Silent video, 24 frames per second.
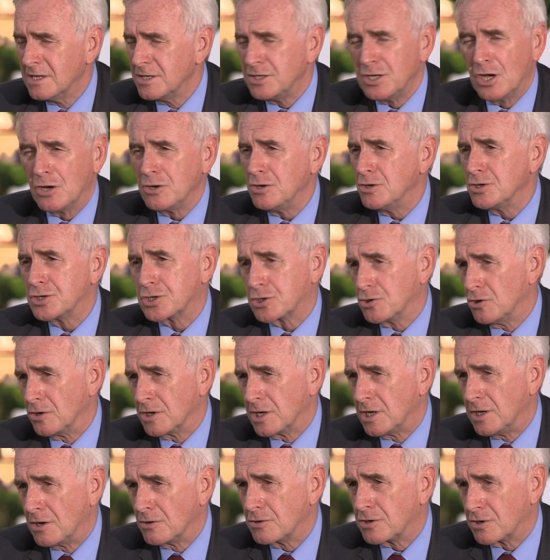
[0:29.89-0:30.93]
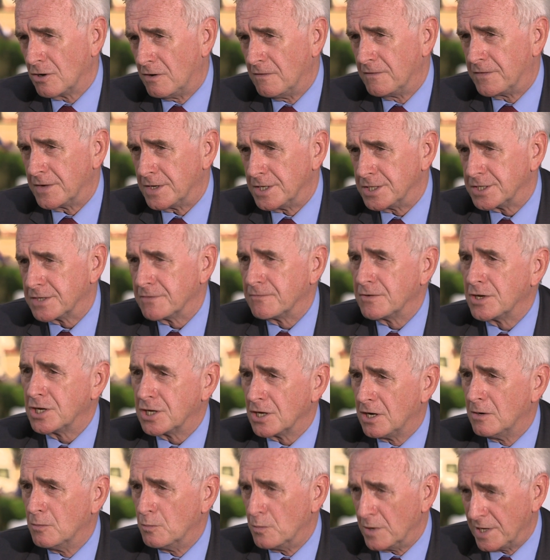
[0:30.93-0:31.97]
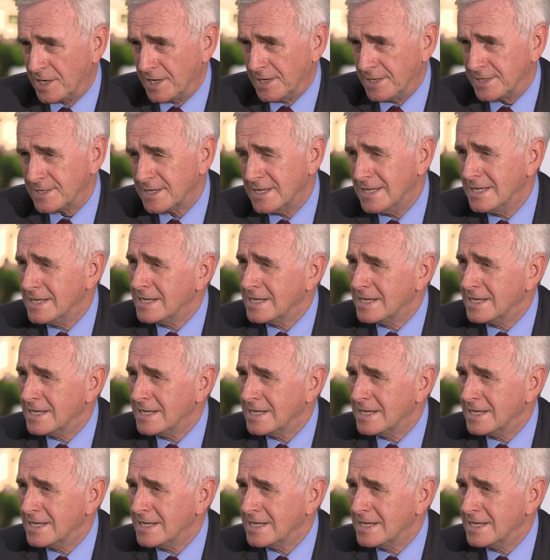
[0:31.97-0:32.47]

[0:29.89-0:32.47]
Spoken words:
No use calling a no confidence if we can't win it.